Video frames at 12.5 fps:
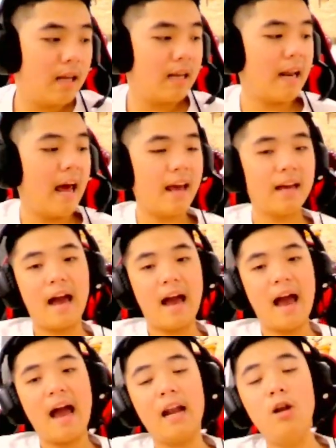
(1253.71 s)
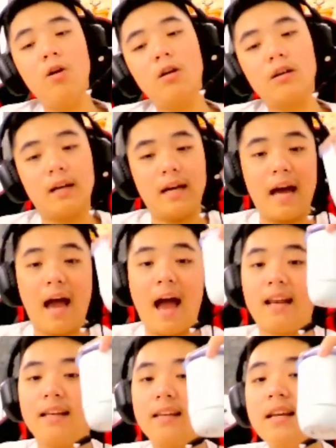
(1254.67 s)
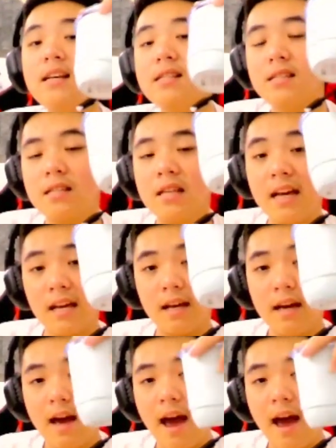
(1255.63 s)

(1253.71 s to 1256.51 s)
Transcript: Like I look at this thing